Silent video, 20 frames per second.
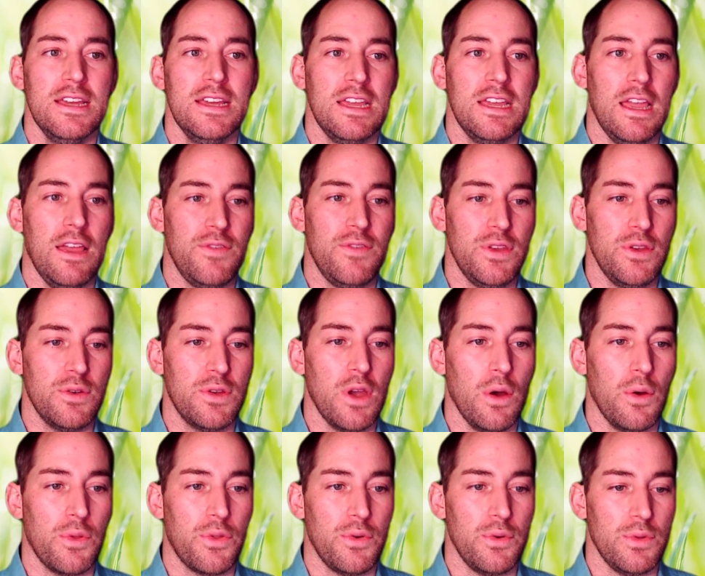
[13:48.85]
If you go
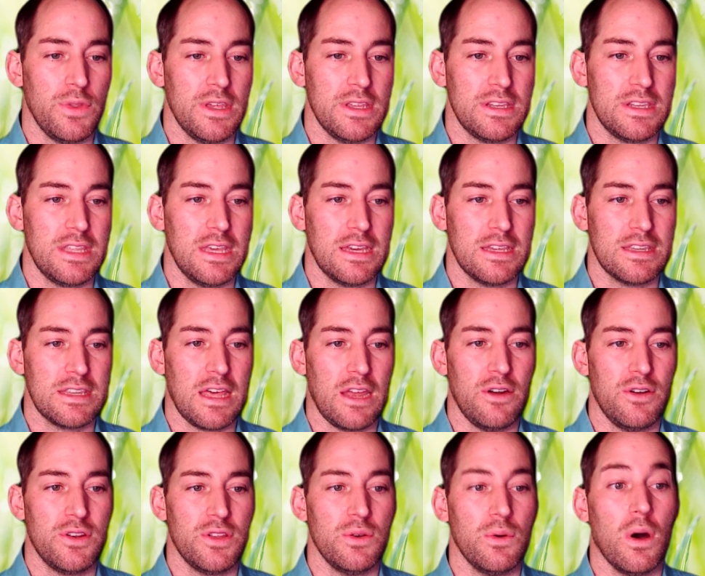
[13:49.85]
through these things that are
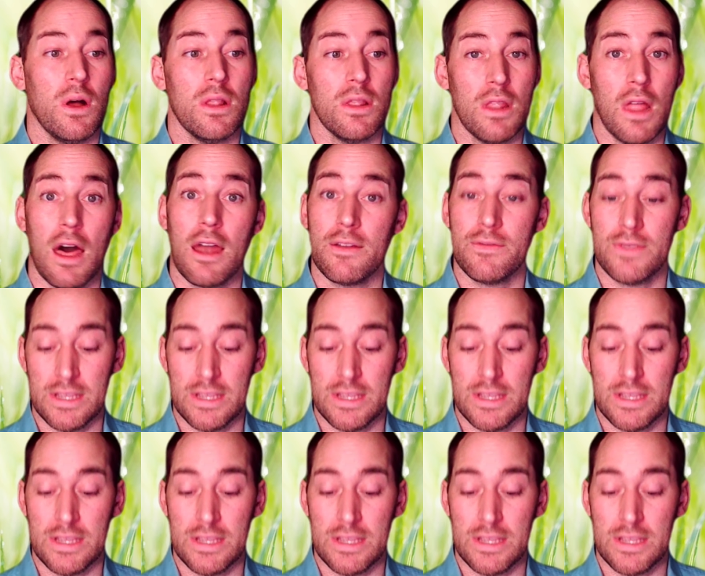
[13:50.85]
due, a lot of these